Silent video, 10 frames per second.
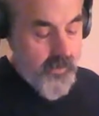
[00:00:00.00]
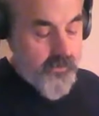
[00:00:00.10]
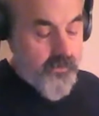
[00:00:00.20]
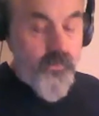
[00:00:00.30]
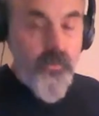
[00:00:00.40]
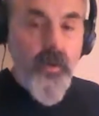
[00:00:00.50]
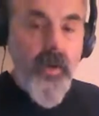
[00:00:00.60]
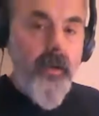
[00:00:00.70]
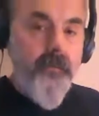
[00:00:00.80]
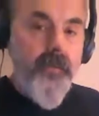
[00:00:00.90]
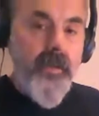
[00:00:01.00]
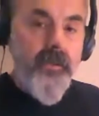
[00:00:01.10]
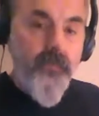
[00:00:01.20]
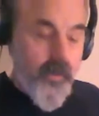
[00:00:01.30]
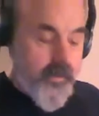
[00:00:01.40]
to frets
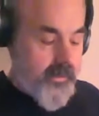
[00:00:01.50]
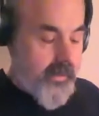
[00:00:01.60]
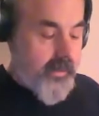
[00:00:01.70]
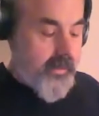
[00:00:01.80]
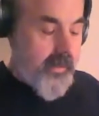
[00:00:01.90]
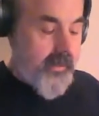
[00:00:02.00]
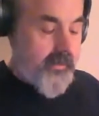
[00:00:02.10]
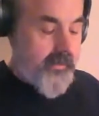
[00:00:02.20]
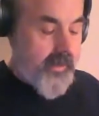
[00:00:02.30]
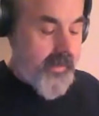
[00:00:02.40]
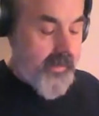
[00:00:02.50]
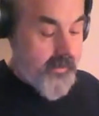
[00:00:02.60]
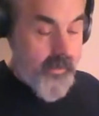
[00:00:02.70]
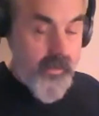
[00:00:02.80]
14 and 10.